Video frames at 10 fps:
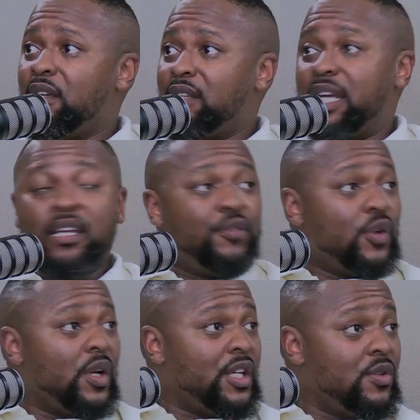That if you're
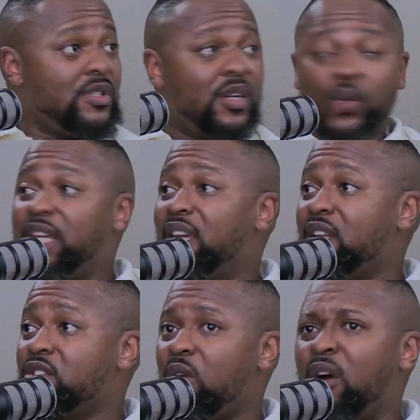going to use the Weekend
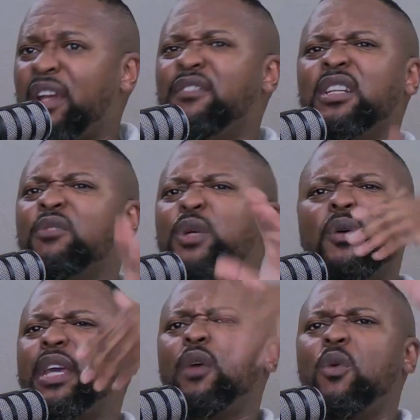song, even we
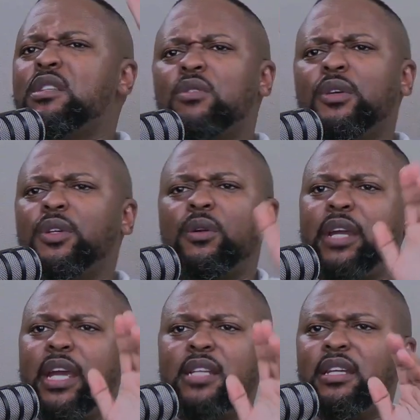don't care what song you're
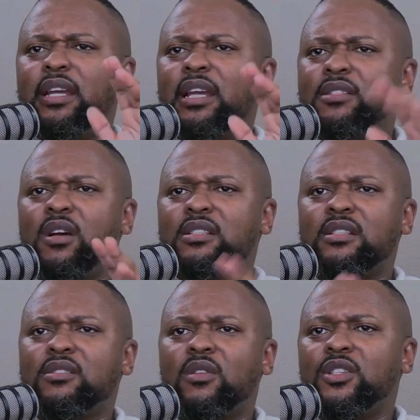creating, as long as
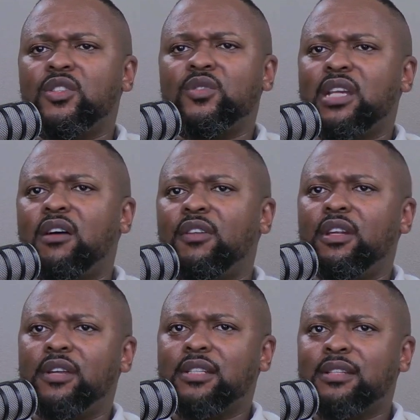it's not using our
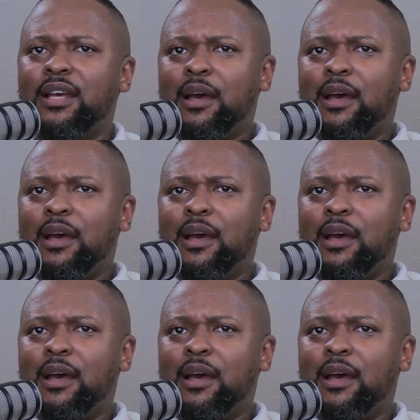lyrics.